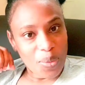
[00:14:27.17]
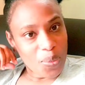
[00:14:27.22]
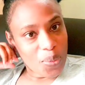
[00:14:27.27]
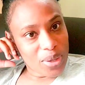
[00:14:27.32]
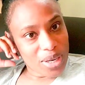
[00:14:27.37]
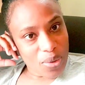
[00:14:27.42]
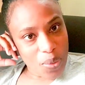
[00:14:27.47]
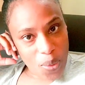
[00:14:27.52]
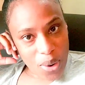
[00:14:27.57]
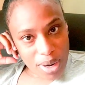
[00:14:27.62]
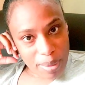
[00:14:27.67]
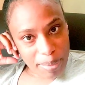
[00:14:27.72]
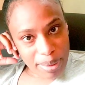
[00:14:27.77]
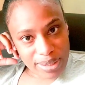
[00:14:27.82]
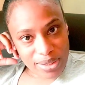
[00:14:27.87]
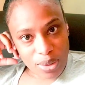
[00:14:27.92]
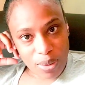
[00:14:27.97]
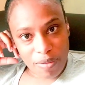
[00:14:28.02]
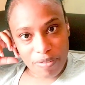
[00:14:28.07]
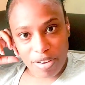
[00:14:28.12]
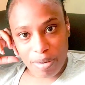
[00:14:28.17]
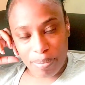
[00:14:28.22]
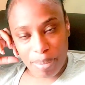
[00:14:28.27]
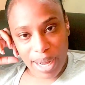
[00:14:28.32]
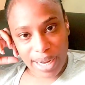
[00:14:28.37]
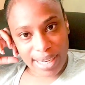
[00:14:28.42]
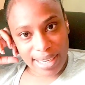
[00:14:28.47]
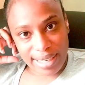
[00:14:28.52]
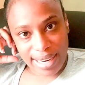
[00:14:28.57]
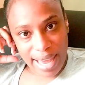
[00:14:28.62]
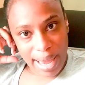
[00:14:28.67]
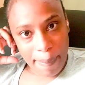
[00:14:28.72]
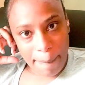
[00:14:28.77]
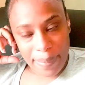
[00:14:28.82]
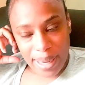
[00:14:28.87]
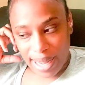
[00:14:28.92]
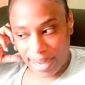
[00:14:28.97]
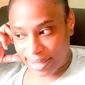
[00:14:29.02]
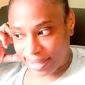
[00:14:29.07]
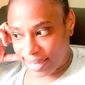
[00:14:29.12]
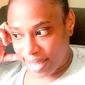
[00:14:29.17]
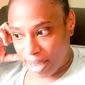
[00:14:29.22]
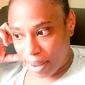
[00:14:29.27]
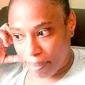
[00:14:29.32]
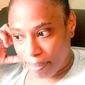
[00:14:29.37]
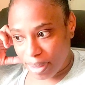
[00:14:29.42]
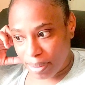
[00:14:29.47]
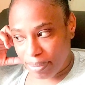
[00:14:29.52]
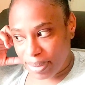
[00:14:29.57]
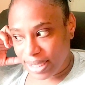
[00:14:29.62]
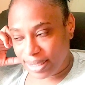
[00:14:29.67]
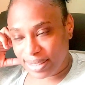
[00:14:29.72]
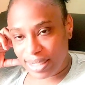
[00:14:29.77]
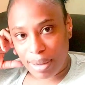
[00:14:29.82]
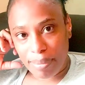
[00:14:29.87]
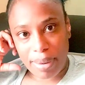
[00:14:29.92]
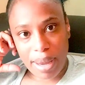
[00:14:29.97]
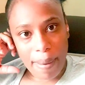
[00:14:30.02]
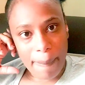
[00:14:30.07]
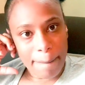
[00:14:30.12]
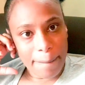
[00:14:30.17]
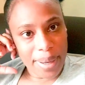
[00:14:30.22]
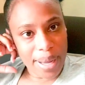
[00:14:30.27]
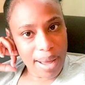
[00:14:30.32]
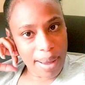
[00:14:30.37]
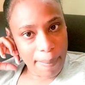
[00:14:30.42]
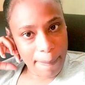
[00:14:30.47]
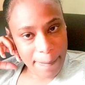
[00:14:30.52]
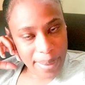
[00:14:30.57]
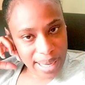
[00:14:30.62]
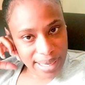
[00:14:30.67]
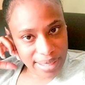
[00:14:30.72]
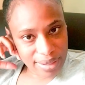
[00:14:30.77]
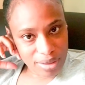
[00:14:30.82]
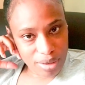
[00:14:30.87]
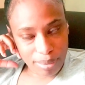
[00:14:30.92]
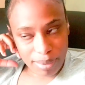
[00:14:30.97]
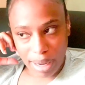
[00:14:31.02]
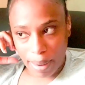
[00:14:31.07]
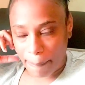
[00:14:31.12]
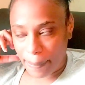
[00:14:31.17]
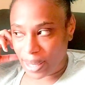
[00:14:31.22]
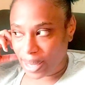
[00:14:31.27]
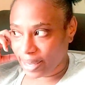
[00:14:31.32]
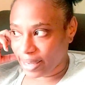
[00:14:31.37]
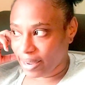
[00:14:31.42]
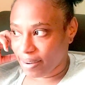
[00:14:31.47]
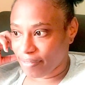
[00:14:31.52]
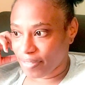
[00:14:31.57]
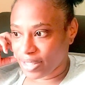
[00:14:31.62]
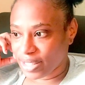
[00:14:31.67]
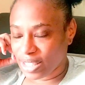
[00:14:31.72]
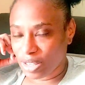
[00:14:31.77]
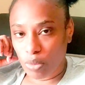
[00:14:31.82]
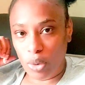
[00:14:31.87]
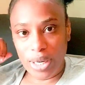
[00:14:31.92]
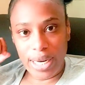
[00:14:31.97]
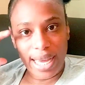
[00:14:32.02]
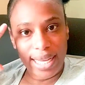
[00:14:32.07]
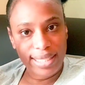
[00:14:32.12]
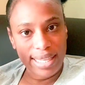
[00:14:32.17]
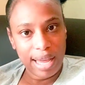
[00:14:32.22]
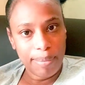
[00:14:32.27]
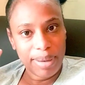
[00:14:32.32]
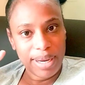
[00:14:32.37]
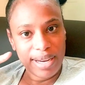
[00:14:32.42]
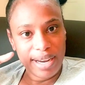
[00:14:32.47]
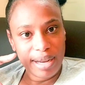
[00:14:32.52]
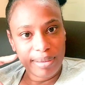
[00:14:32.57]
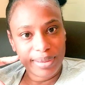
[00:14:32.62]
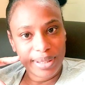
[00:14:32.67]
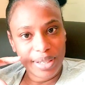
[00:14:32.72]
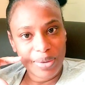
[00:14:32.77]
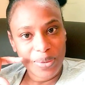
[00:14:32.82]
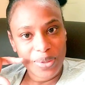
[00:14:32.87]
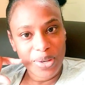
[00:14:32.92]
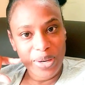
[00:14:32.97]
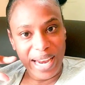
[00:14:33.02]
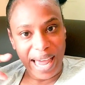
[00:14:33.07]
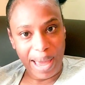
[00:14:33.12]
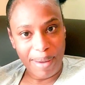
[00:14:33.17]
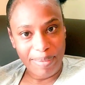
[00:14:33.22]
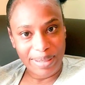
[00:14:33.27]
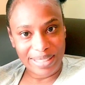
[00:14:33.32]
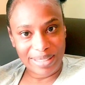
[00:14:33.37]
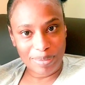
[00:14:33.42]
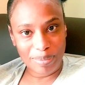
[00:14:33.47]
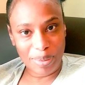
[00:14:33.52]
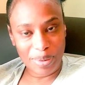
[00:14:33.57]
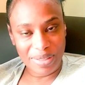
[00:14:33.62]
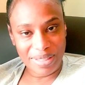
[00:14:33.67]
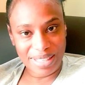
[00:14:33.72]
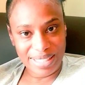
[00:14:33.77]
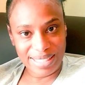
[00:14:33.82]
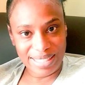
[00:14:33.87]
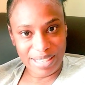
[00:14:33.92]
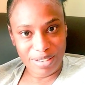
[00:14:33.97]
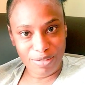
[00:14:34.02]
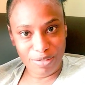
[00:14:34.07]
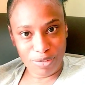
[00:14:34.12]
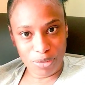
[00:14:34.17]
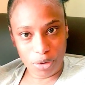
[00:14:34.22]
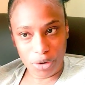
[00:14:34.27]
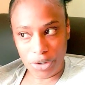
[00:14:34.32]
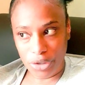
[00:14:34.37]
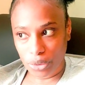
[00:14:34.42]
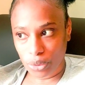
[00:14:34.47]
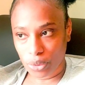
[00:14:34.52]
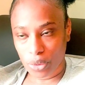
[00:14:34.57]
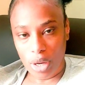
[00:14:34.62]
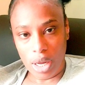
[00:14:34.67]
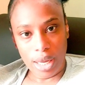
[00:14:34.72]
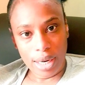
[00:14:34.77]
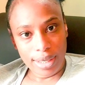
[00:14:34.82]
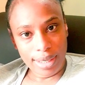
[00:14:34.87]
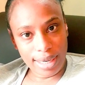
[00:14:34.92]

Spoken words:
With the whole, if I something be packing my bag them, me mean say me a pack bag, you know, me a pack everything. When I tell me here, he say, would you like me to put this in for you?